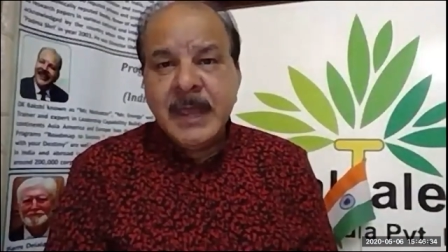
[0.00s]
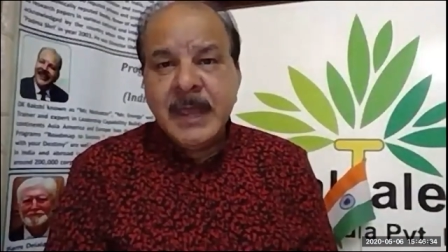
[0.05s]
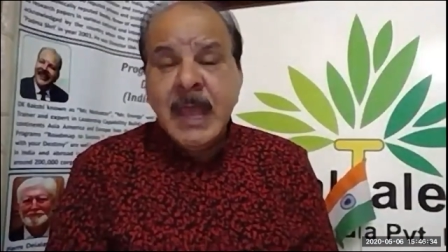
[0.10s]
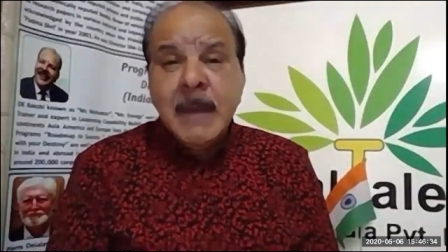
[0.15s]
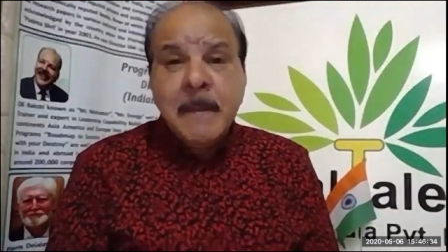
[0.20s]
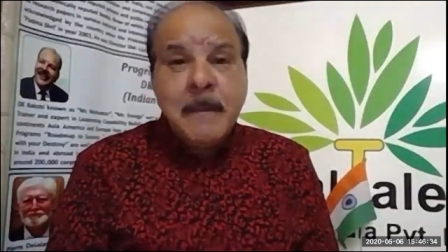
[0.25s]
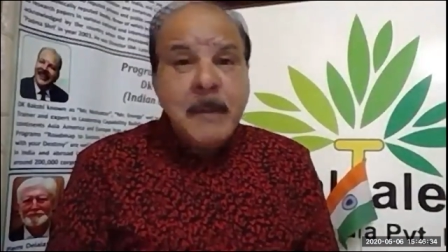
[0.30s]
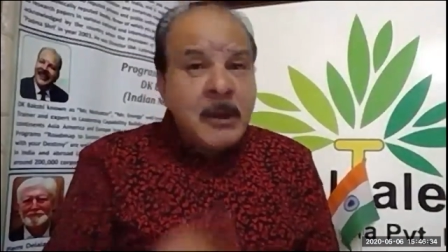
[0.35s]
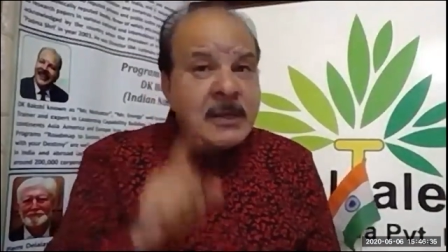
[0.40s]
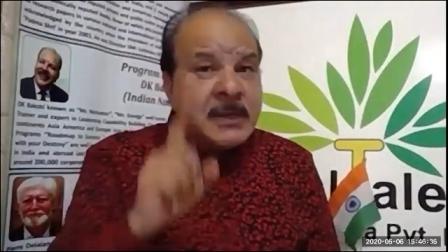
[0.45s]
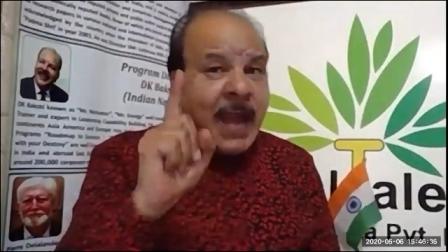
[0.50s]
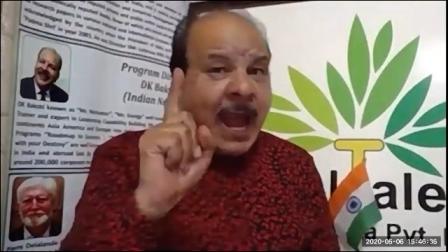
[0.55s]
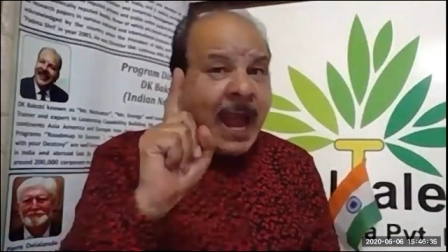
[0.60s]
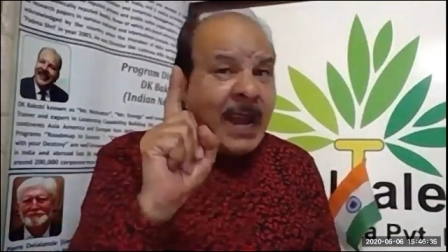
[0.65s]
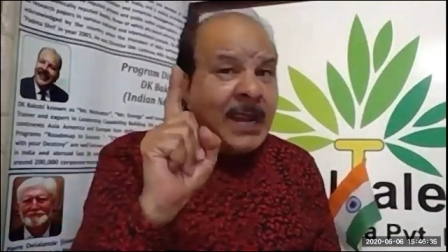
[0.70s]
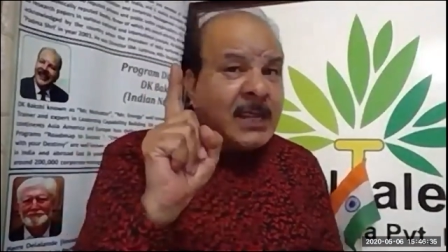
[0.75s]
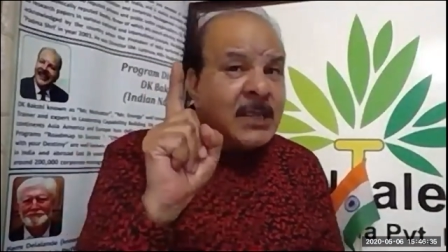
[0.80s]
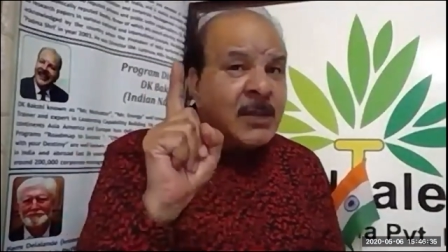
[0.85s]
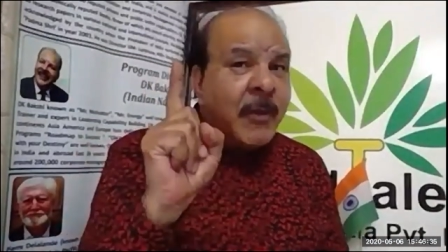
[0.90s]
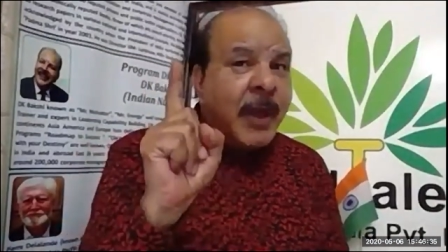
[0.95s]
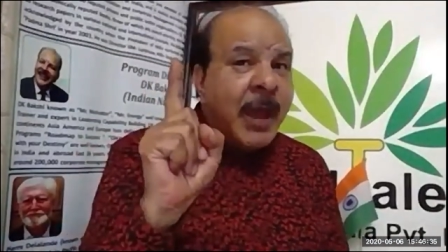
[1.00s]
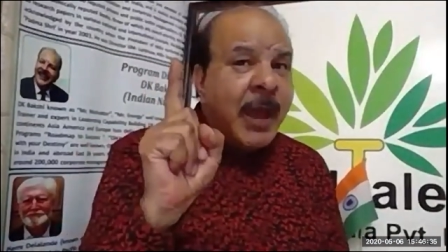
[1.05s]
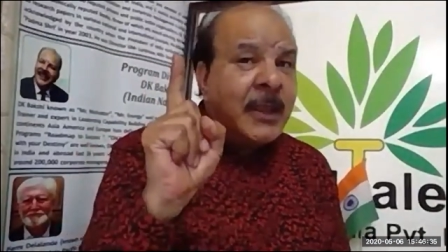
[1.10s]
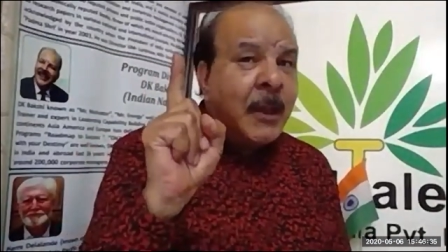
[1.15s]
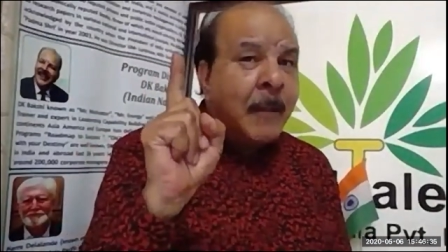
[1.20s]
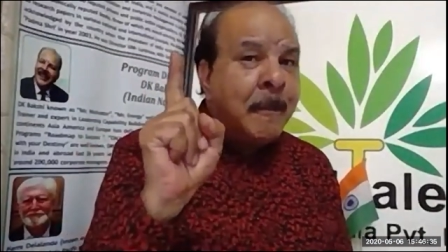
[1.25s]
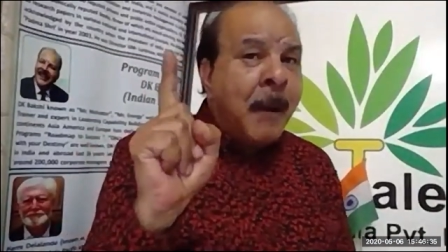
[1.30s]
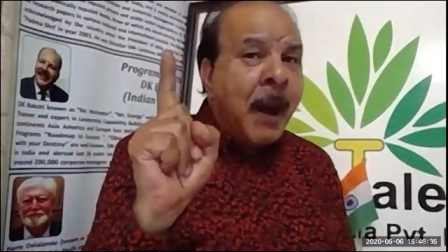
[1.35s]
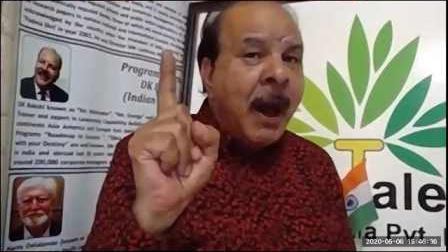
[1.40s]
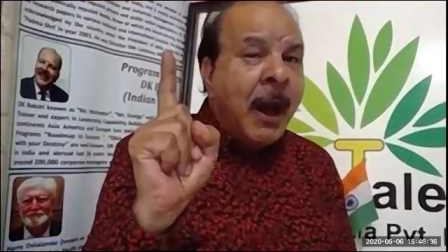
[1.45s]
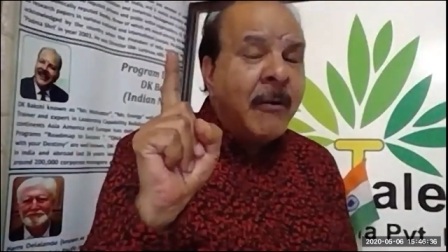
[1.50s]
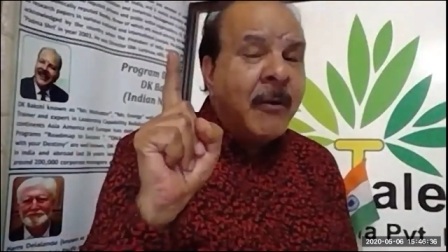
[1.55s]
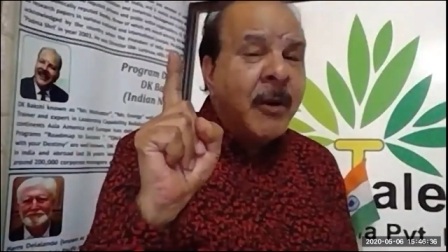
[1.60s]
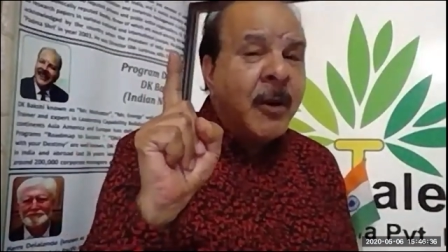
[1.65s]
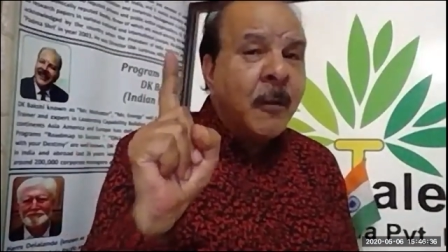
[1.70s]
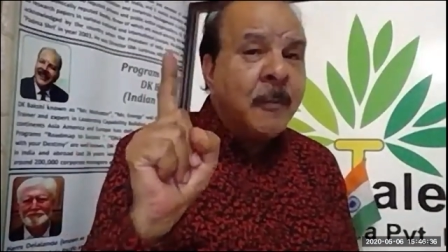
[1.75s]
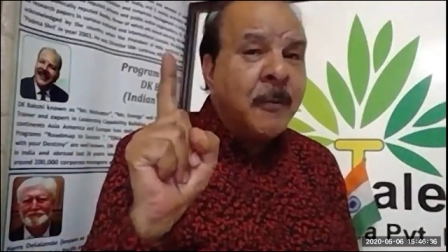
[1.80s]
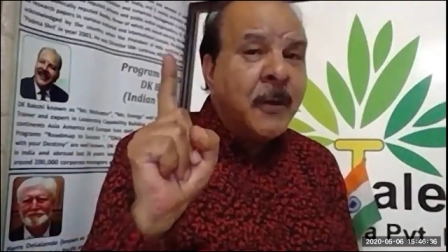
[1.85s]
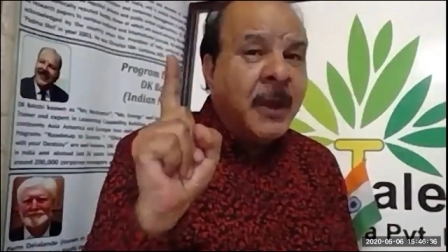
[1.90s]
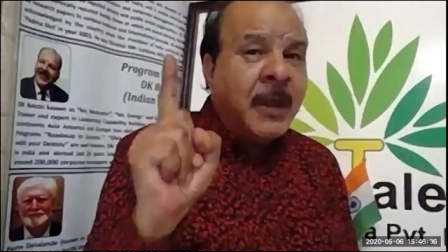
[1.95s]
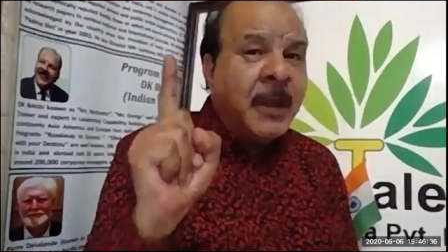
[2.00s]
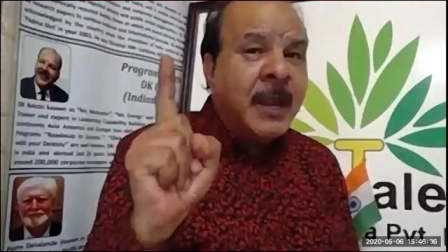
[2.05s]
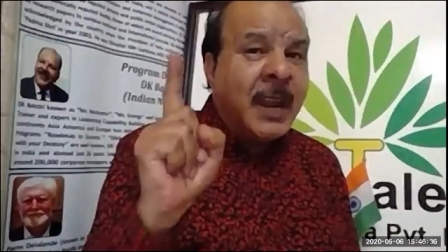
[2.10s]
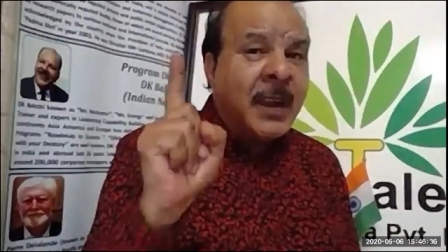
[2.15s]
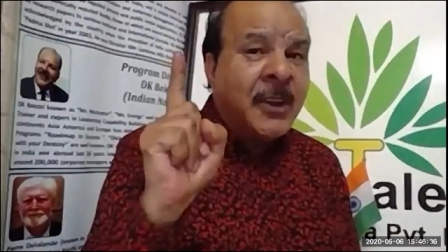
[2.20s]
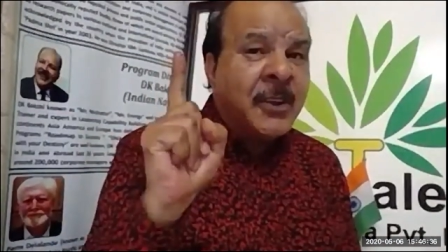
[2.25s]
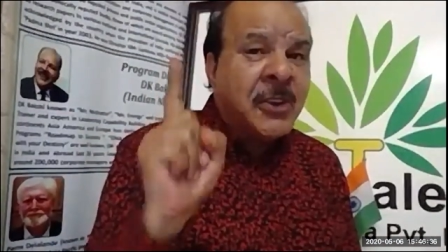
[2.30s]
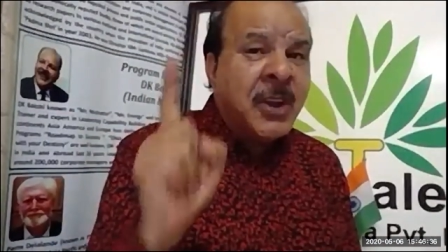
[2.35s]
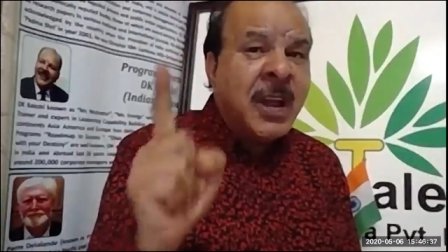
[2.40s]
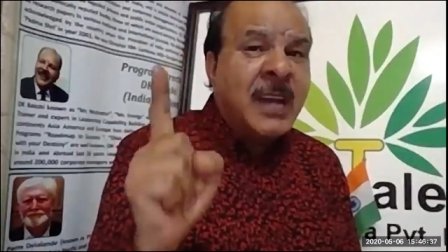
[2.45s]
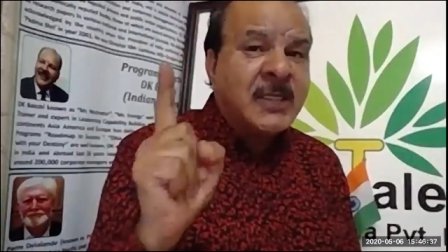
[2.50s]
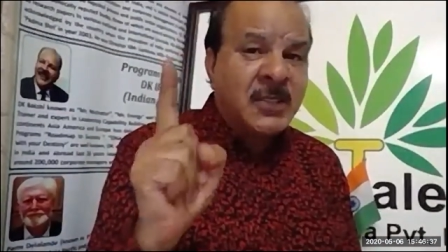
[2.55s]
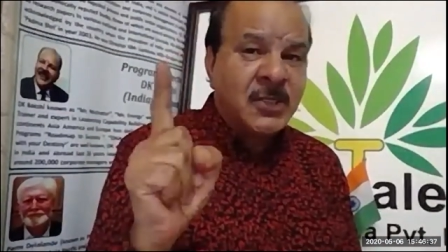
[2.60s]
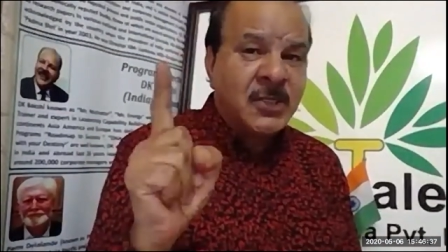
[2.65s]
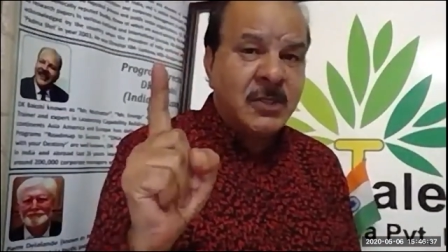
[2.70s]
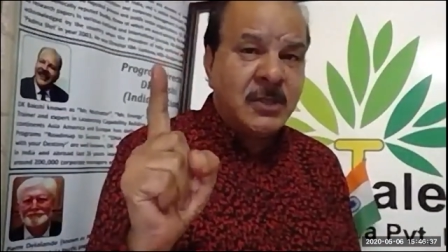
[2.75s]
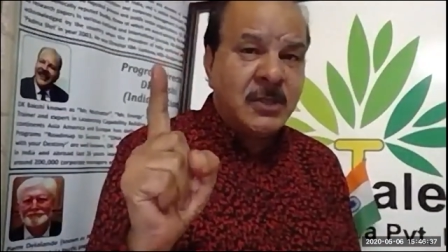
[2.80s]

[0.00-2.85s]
Because that is where the power of India trusts.